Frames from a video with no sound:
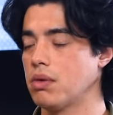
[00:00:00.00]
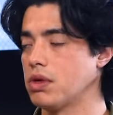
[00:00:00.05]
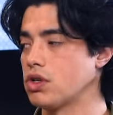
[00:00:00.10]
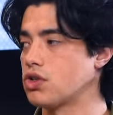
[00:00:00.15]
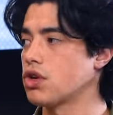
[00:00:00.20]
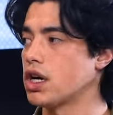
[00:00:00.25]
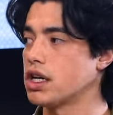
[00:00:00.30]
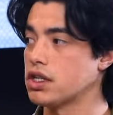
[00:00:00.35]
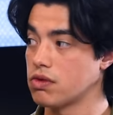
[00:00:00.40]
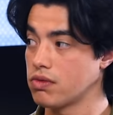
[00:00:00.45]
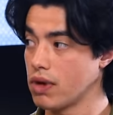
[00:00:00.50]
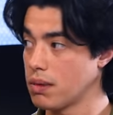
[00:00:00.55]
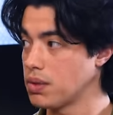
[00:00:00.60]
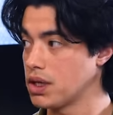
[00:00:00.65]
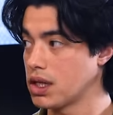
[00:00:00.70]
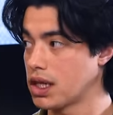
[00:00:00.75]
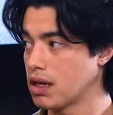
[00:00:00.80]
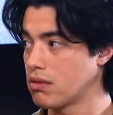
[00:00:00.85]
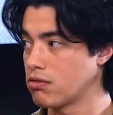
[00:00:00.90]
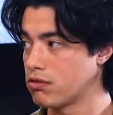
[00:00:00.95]
which tries to
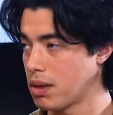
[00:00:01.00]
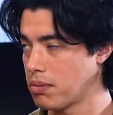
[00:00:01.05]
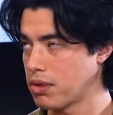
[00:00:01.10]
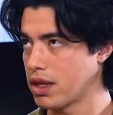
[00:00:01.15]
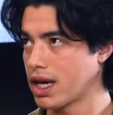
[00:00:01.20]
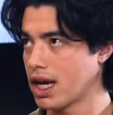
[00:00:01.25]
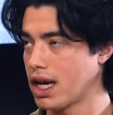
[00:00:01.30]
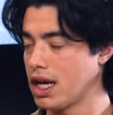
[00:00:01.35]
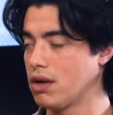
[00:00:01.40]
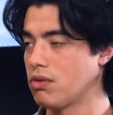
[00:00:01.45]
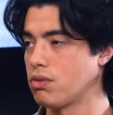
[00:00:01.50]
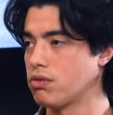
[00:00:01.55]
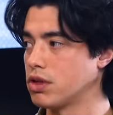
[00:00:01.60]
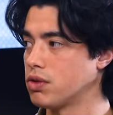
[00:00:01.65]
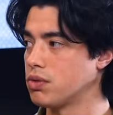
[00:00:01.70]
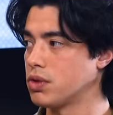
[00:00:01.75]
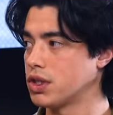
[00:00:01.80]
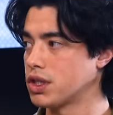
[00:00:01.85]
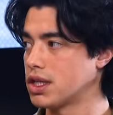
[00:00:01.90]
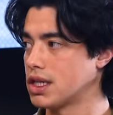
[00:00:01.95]
repl replicate
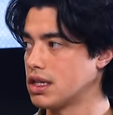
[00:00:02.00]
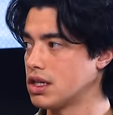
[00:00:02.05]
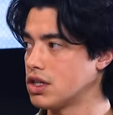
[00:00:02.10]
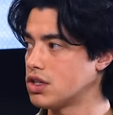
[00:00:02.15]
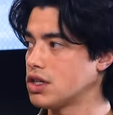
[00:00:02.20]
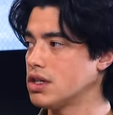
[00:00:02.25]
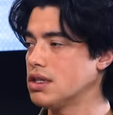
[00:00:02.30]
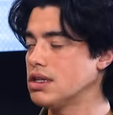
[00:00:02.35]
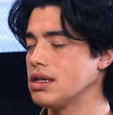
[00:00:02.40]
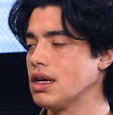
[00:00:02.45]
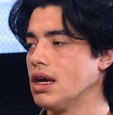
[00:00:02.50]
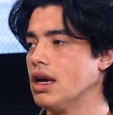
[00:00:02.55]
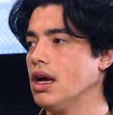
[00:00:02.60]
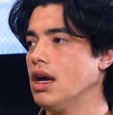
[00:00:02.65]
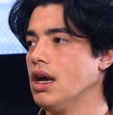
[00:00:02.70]
real-world conditions.